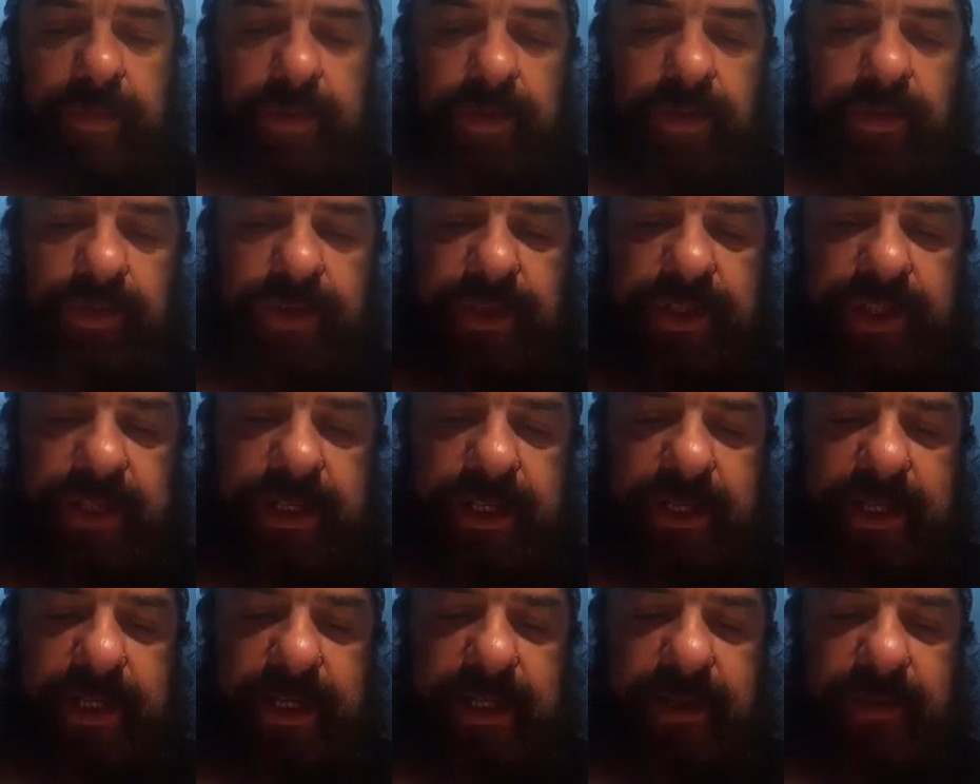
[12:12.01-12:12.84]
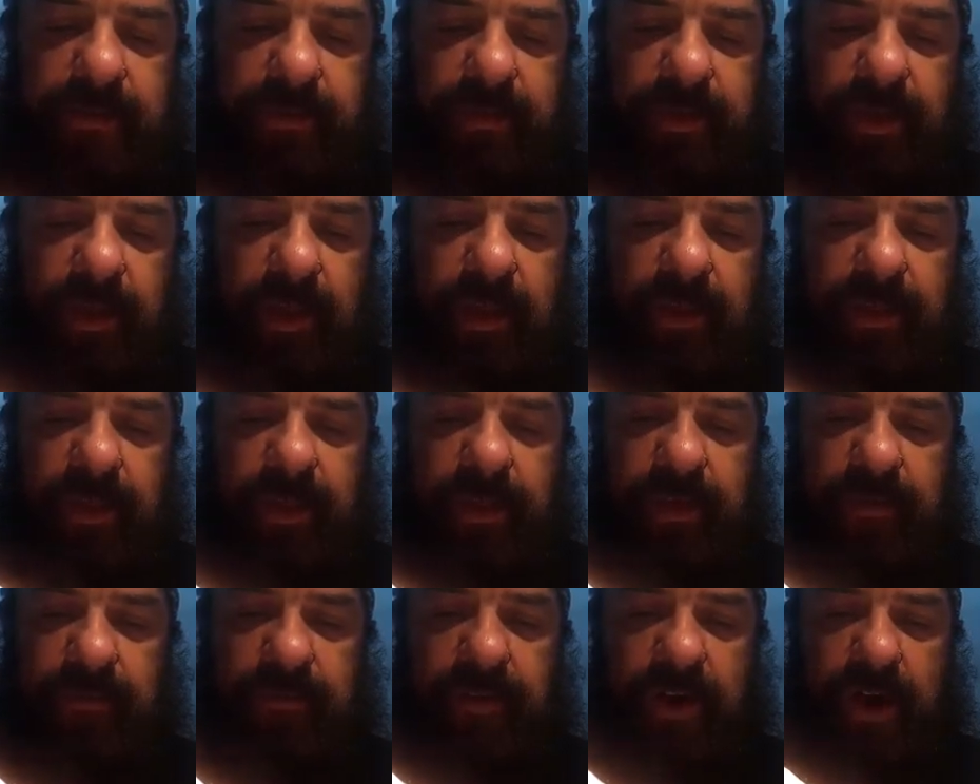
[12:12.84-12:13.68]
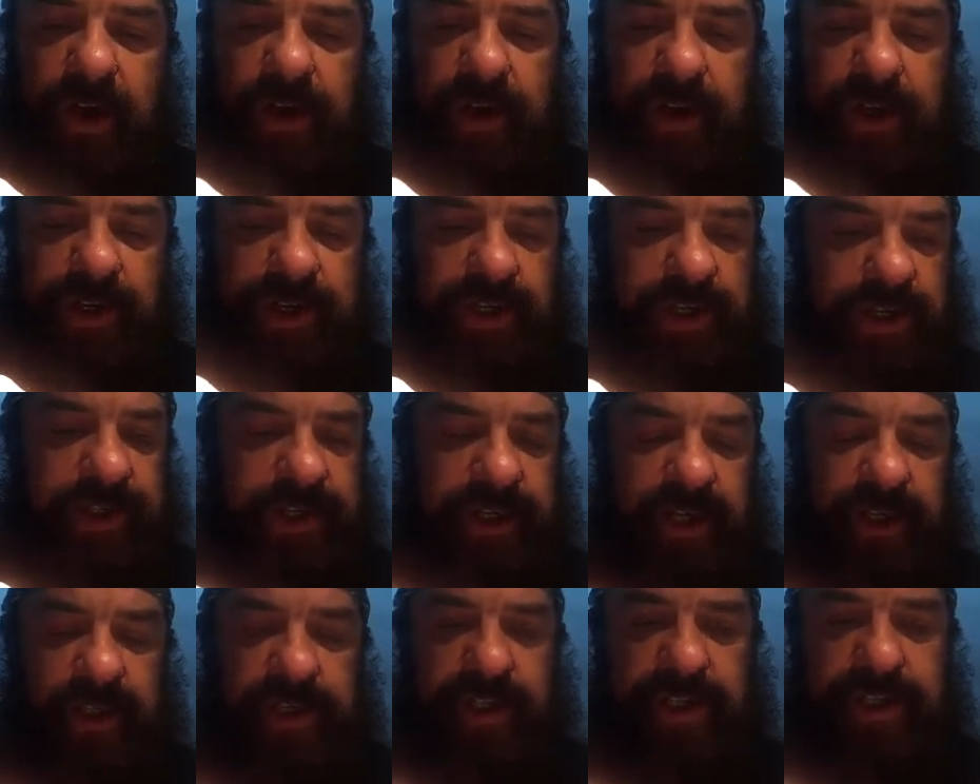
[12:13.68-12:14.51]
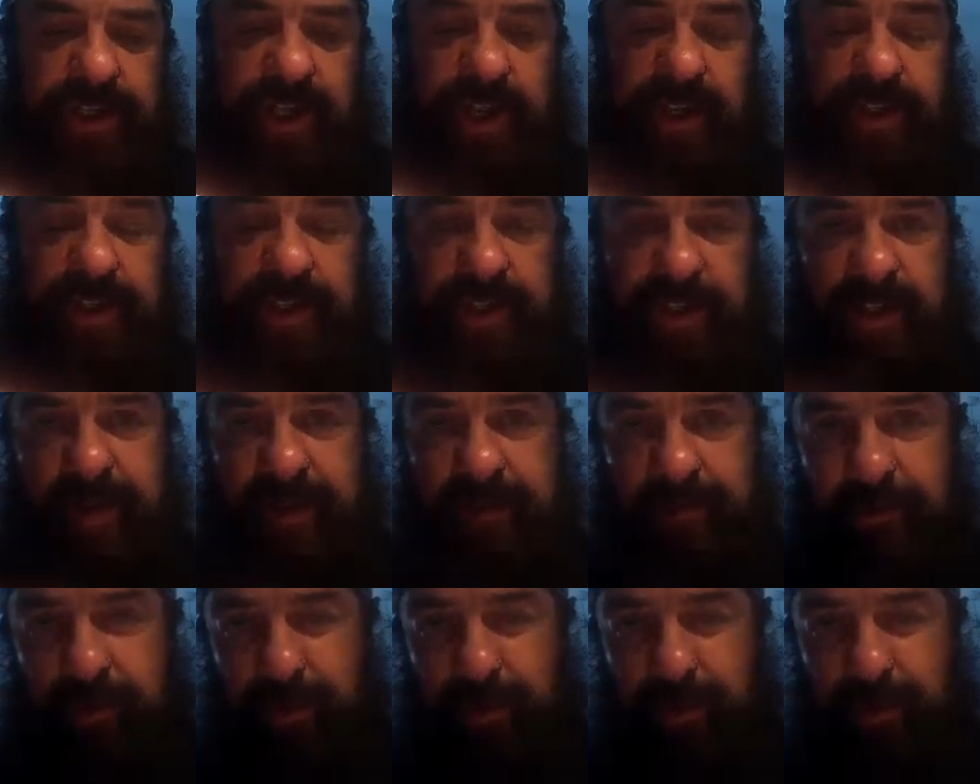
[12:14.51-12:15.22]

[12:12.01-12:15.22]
you'll see that the varnish has actually started to seep